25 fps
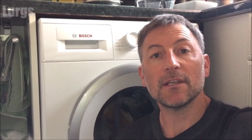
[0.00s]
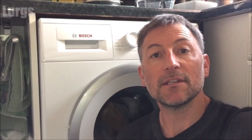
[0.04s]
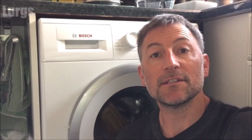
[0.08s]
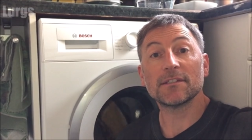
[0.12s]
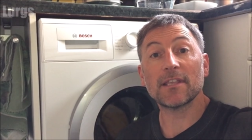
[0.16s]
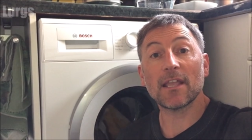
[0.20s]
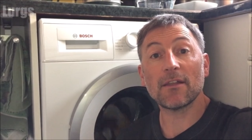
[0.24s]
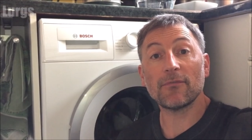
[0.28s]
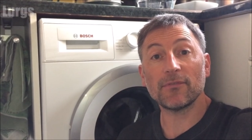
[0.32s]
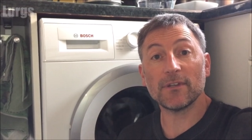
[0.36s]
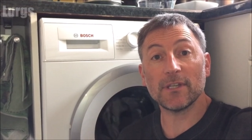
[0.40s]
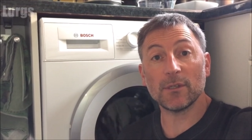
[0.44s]
It's
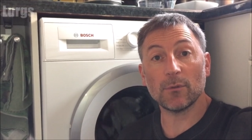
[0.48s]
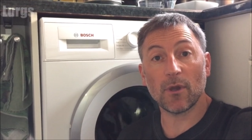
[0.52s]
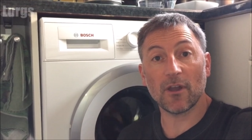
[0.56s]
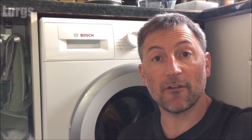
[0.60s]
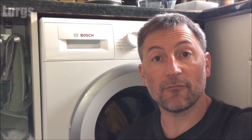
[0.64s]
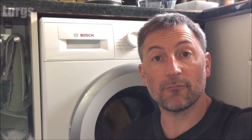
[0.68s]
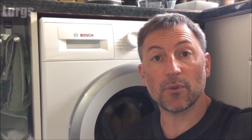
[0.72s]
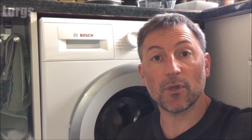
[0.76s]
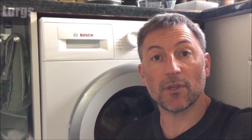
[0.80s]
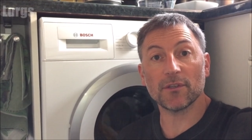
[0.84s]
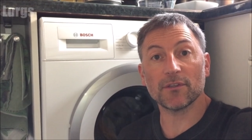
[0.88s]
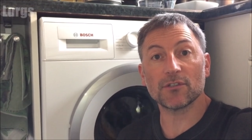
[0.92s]
definitely
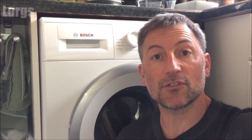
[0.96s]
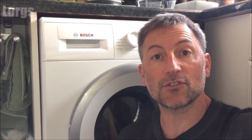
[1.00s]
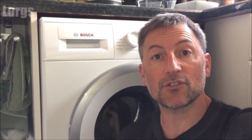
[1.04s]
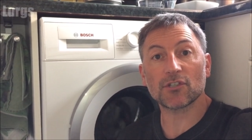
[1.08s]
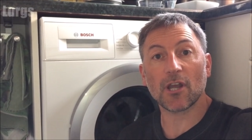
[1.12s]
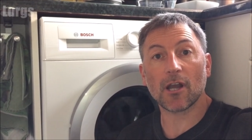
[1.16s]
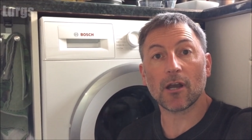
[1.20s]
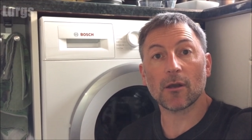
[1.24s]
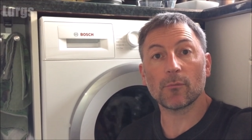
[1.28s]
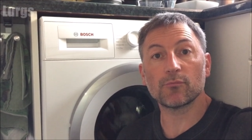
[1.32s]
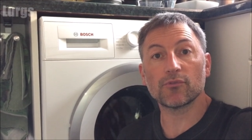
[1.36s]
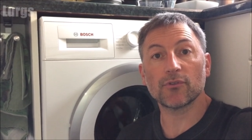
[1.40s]
worth putting the
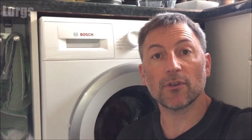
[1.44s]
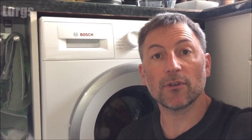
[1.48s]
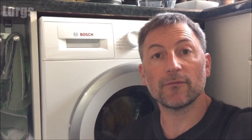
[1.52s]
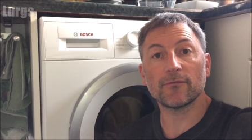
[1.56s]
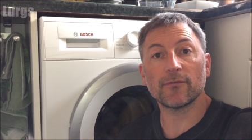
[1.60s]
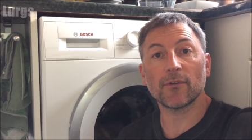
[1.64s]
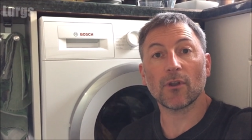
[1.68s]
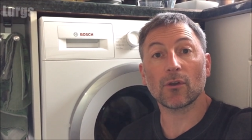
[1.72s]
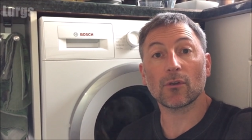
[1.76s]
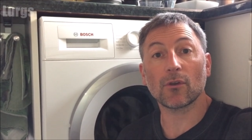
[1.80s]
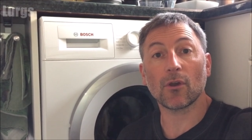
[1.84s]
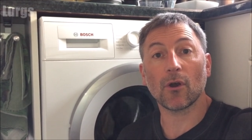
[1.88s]

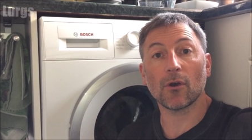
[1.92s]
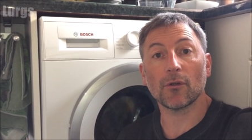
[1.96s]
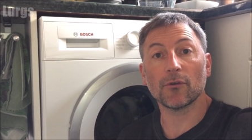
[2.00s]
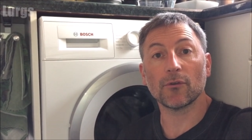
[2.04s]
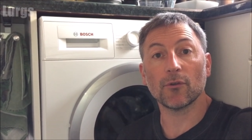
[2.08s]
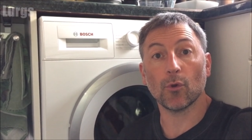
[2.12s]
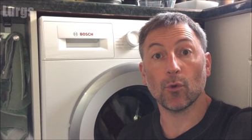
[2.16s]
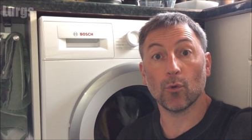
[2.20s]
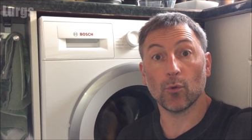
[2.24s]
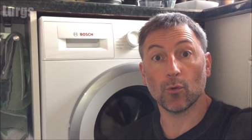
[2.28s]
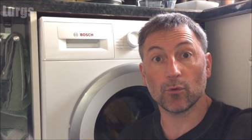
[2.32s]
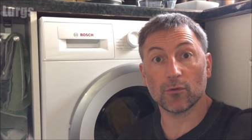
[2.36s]
child-proof lock
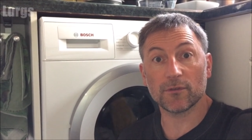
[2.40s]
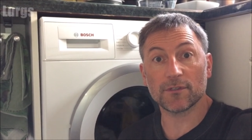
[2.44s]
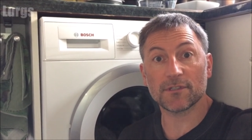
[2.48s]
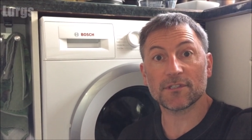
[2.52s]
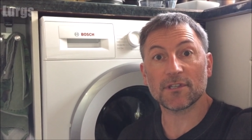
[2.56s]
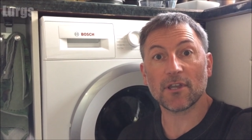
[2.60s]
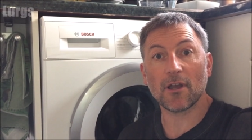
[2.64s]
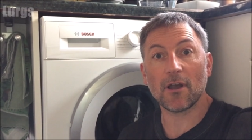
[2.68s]
on all the